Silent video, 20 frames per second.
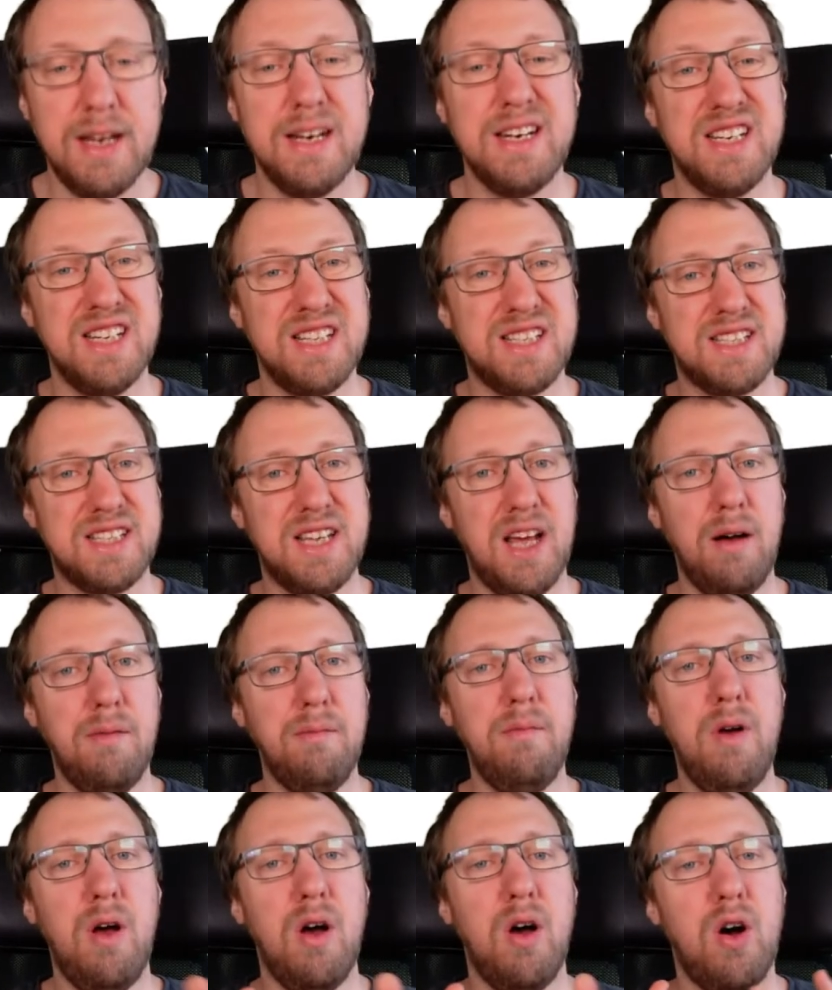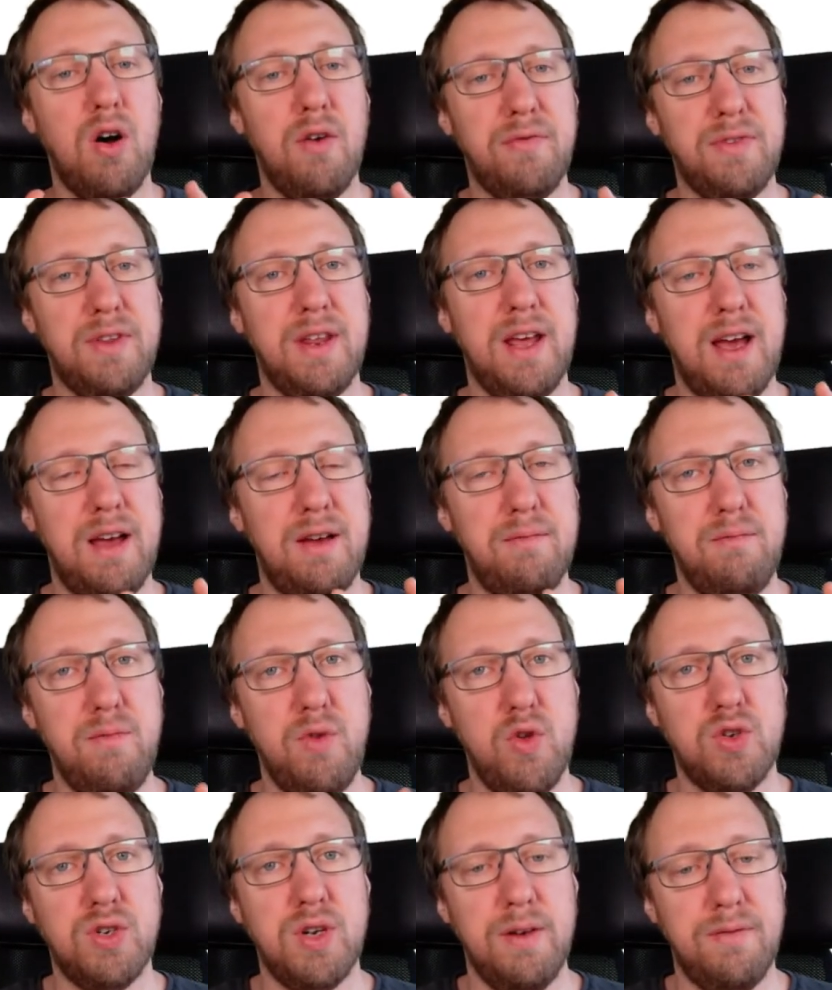the sum of the
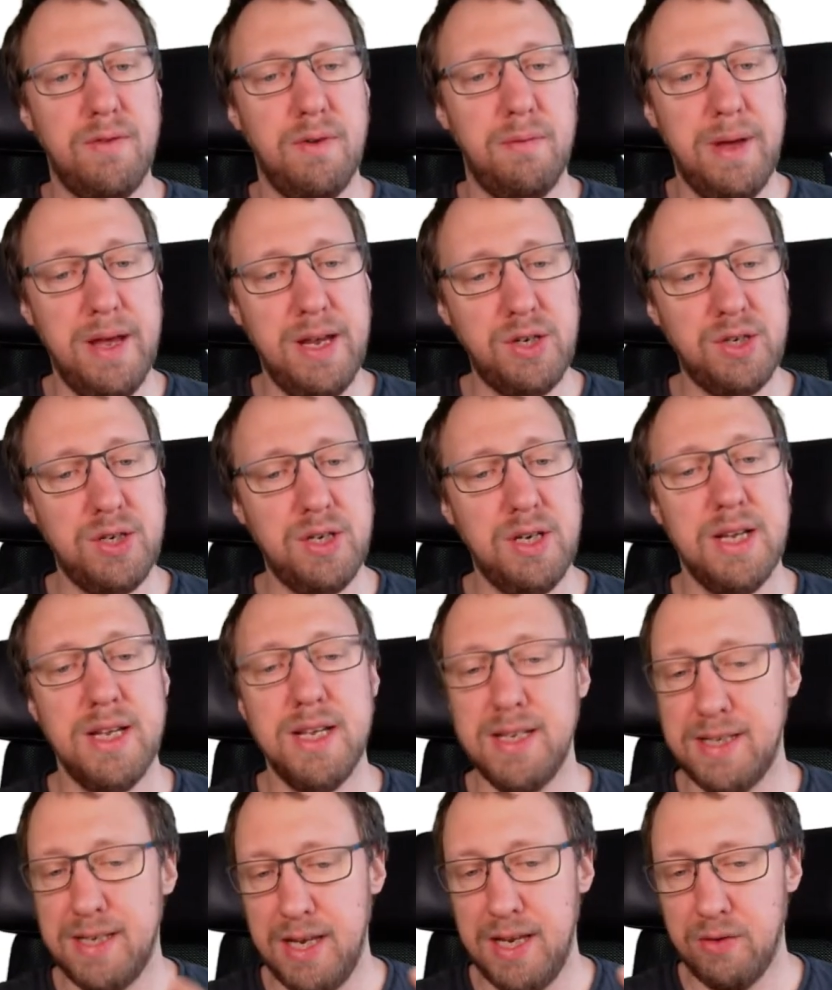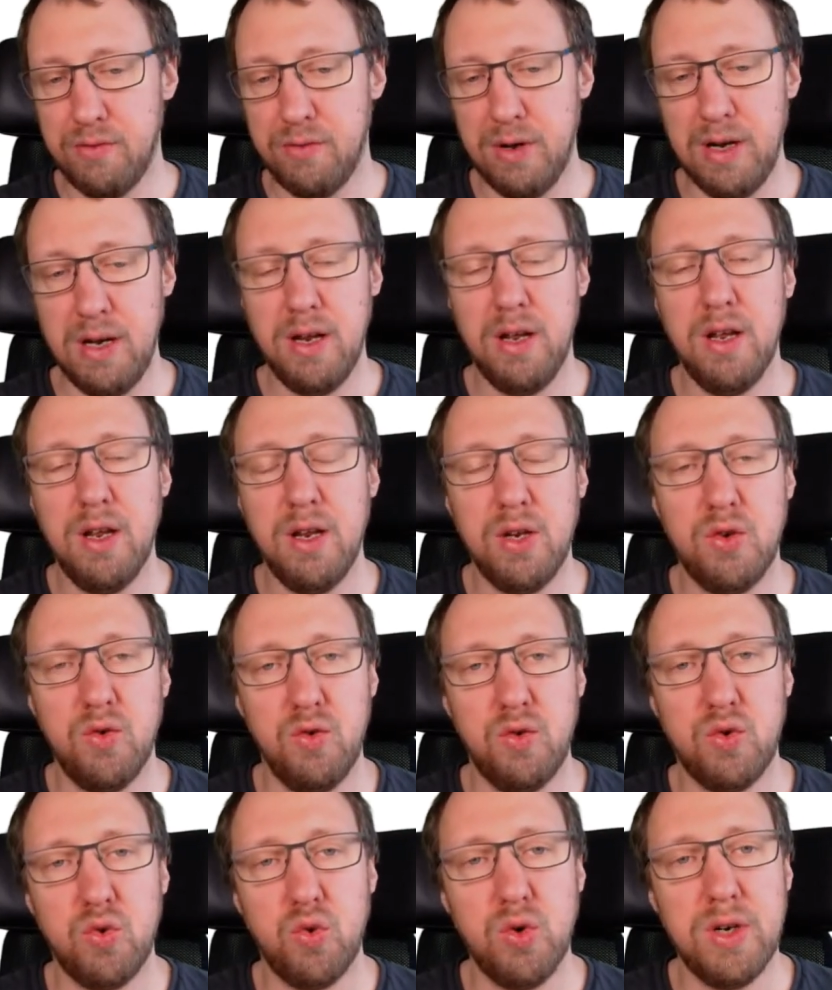mutual information is equal to
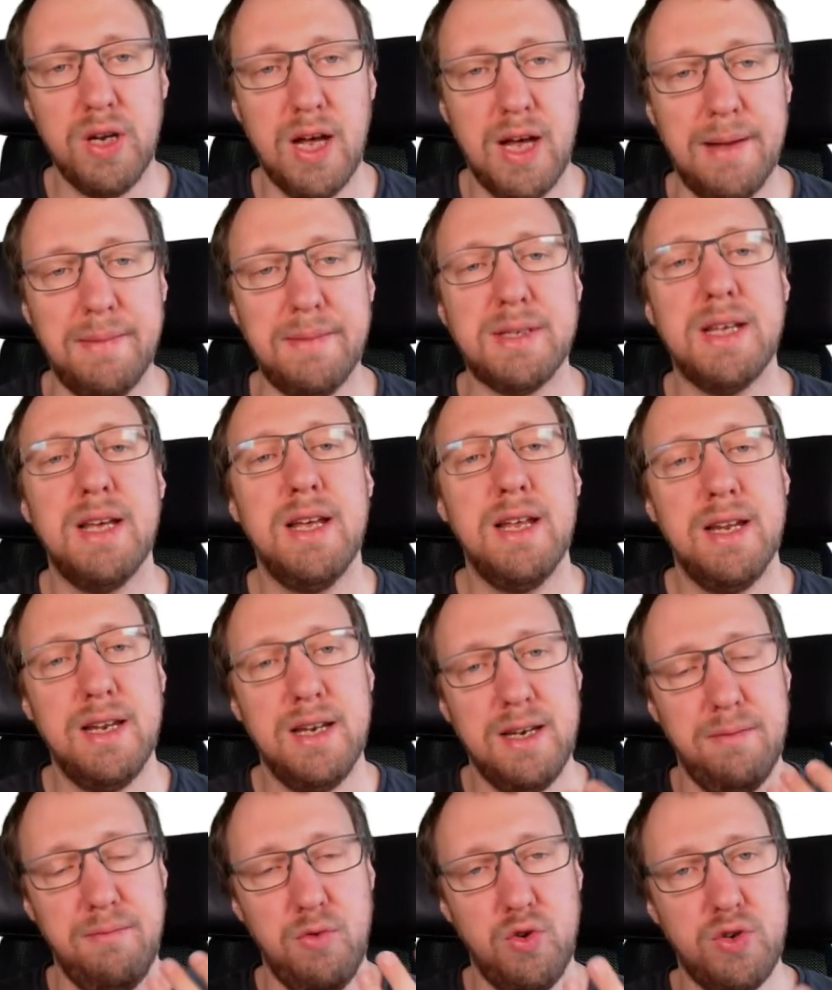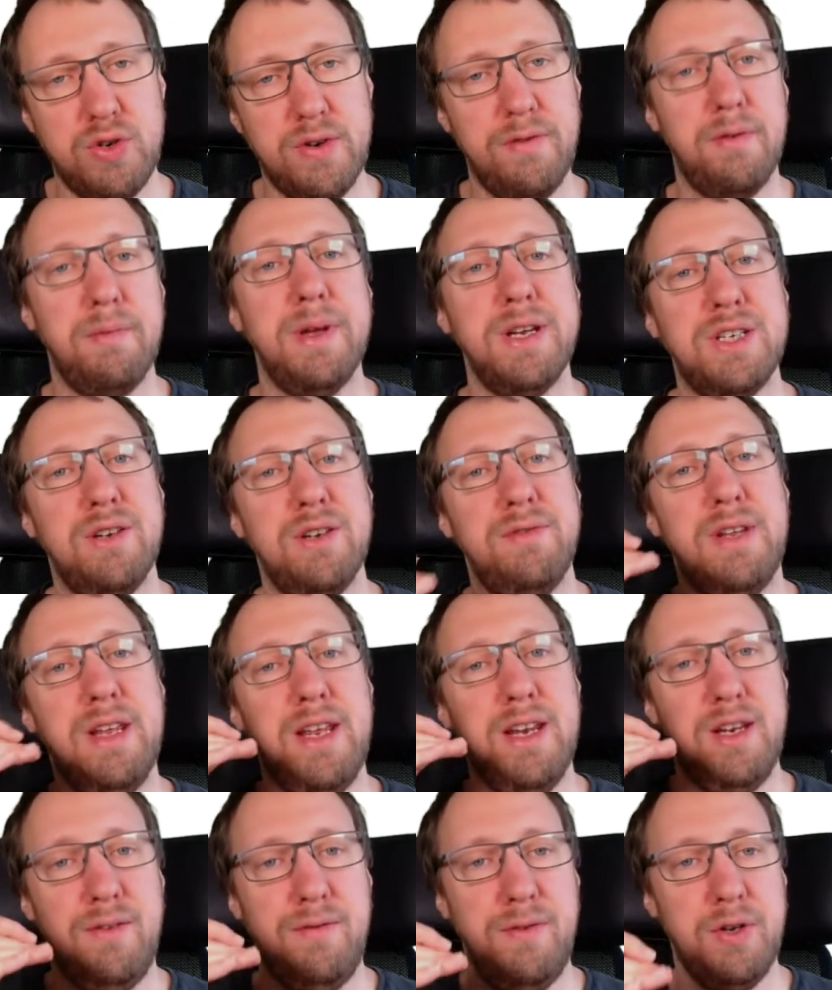two times the mutual information of
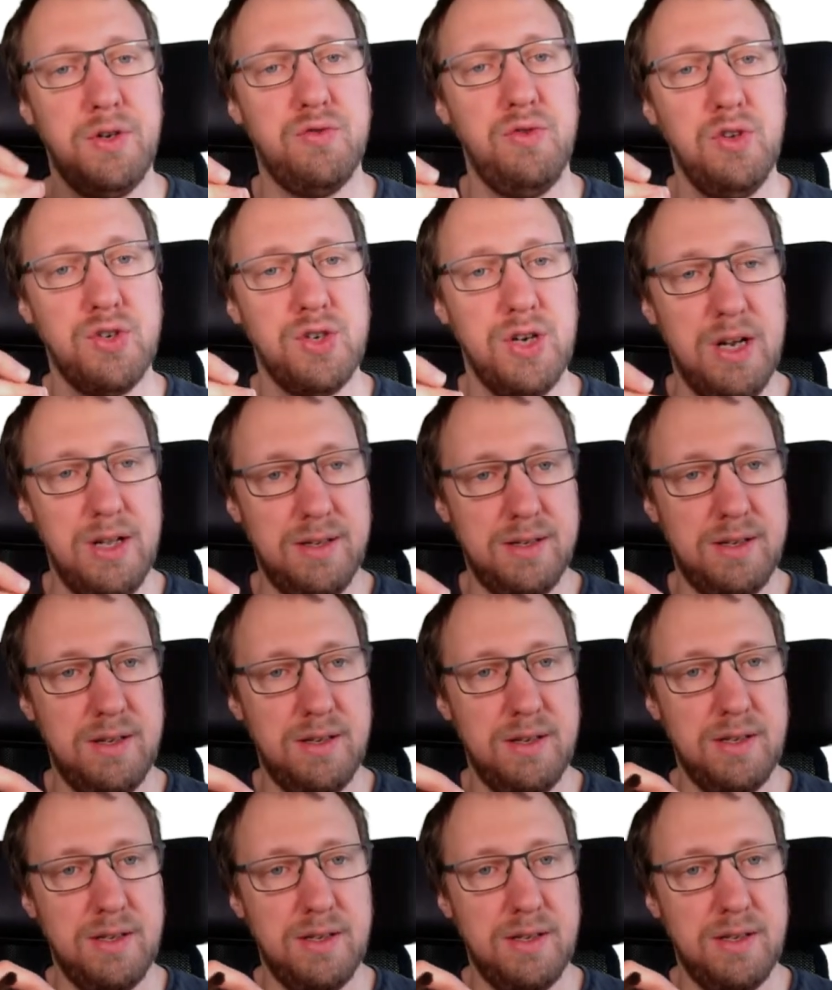the individual channels.